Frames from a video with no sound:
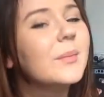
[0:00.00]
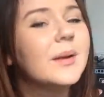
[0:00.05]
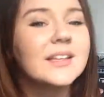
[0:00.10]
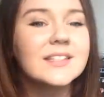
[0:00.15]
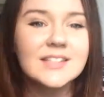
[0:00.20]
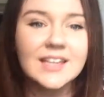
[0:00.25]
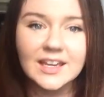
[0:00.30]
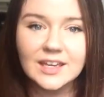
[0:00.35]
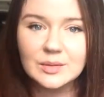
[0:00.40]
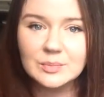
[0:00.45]
My
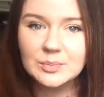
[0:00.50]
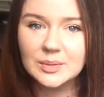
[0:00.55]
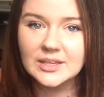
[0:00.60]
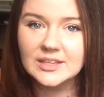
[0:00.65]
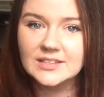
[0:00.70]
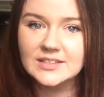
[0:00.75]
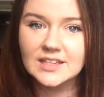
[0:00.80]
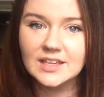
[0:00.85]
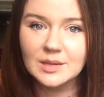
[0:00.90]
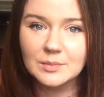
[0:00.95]
second
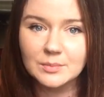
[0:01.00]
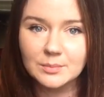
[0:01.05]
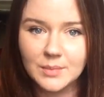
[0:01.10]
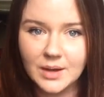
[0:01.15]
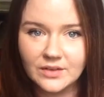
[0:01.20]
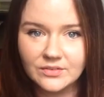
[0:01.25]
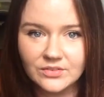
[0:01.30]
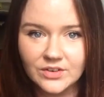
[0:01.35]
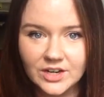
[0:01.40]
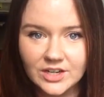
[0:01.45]
piercing,
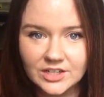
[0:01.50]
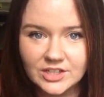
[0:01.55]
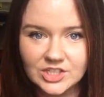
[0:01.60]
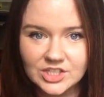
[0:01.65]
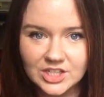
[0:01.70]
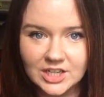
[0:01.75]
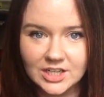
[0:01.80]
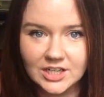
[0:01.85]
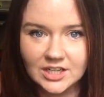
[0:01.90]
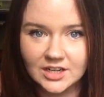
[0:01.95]
my friend
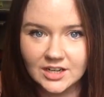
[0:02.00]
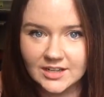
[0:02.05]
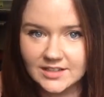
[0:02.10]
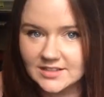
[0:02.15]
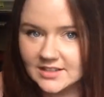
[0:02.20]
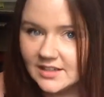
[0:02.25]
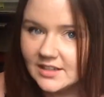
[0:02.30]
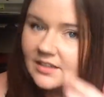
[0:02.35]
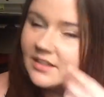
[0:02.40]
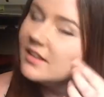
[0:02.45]
Shani and I
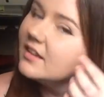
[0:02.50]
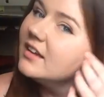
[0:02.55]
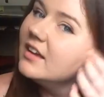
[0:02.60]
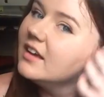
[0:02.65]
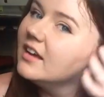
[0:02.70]
did